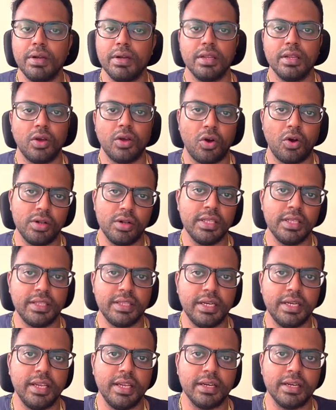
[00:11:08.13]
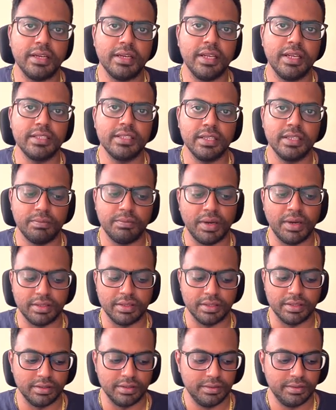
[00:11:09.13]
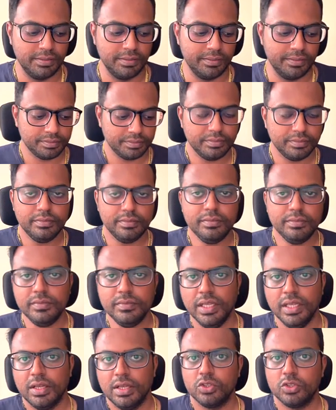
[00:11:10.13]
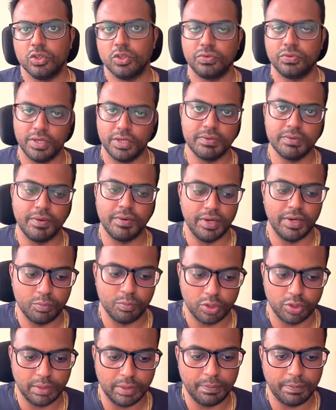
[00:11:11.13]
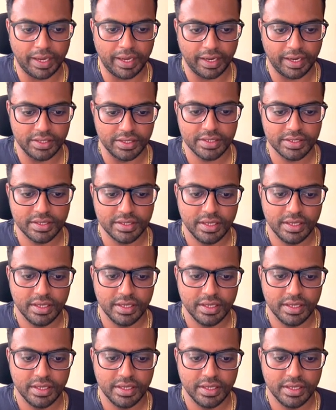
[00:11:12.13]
all the three techniques in Python. So first we will import the packages.